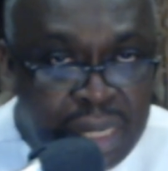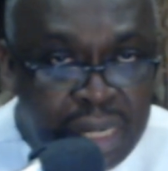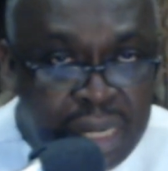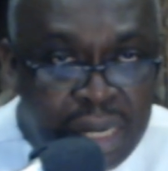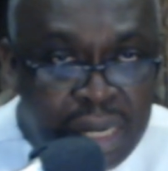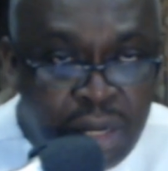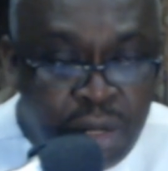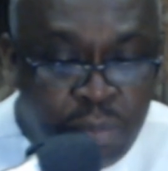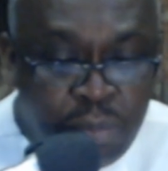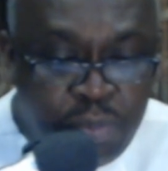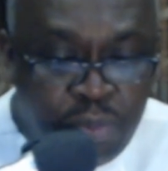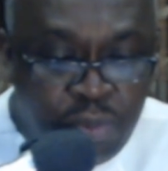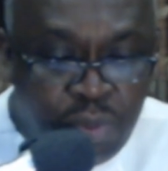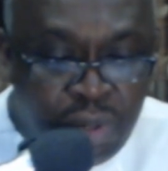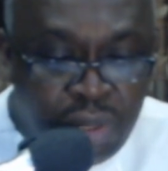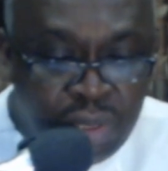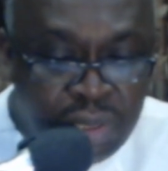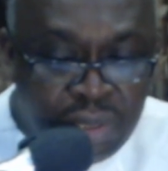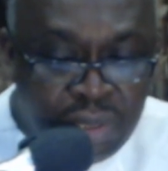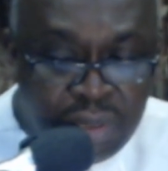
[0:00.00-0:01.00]
I hope we
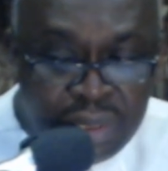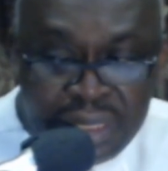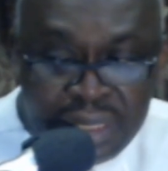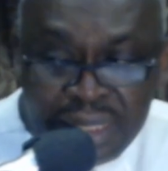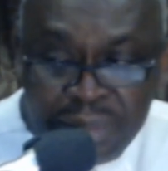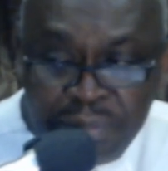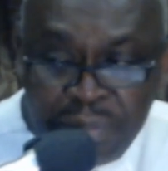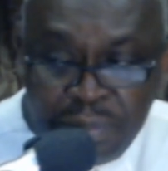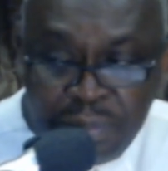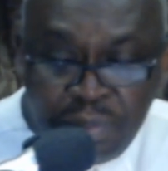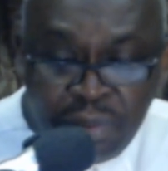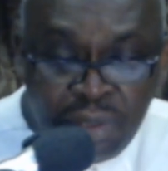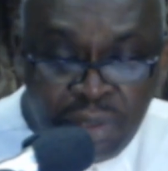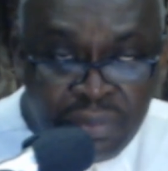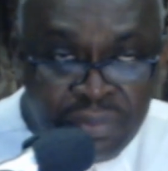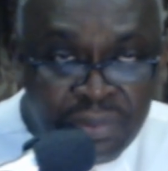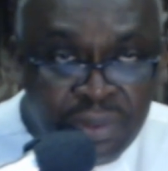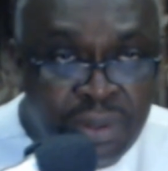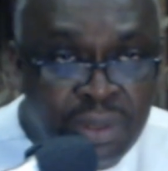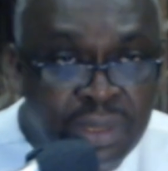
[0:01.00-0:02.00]
all that people
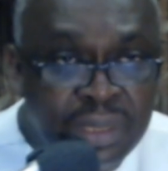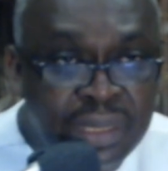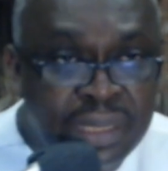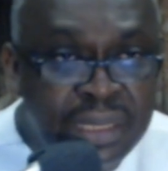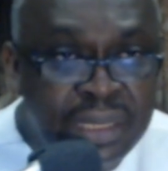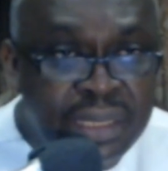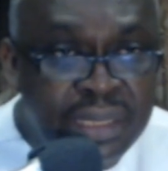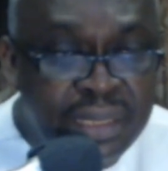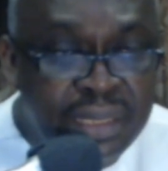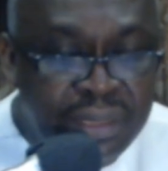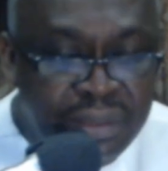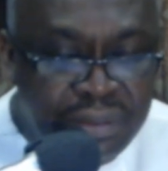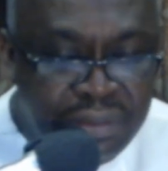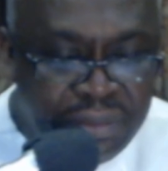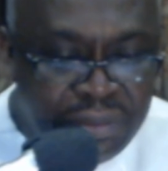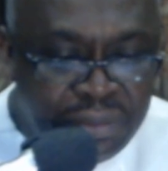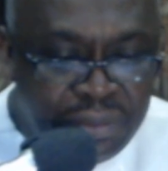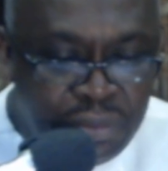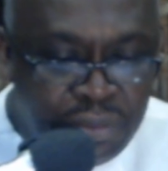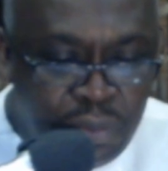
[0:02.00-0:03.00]
of God
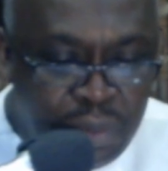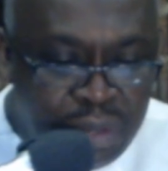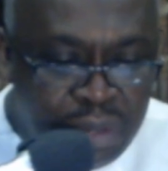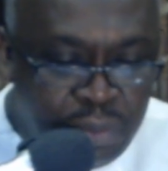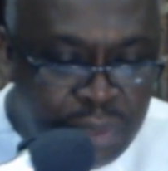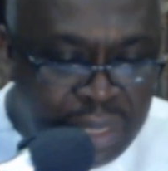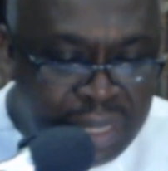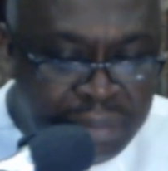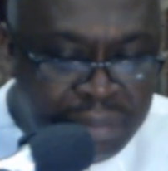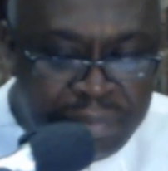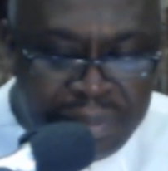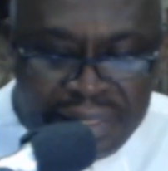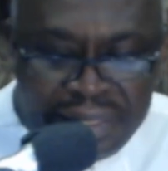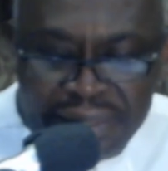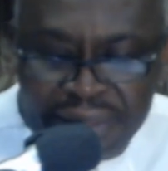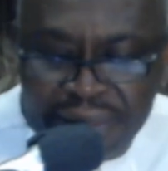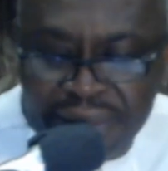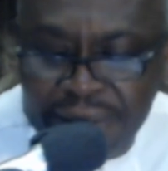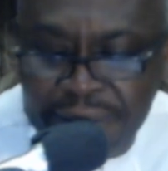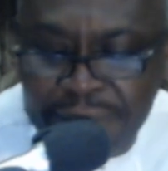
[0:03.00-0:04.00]
where we are
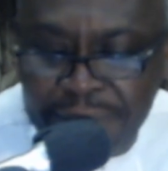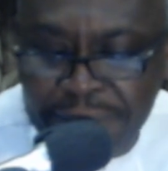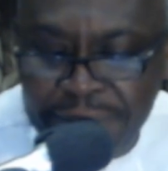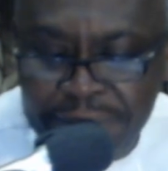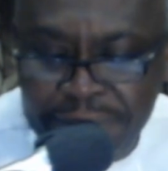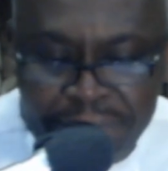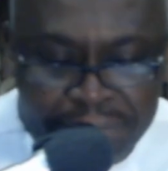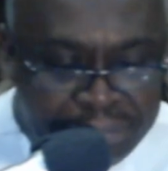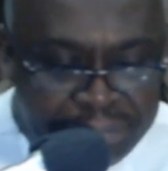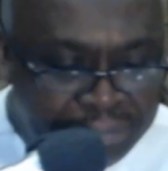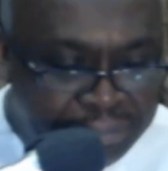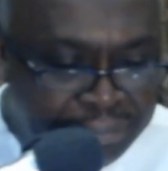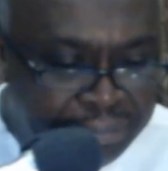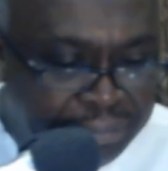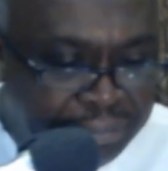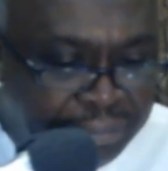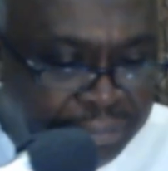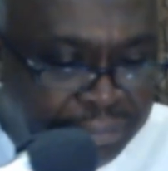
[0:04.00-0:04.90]
placed. Yes, sir.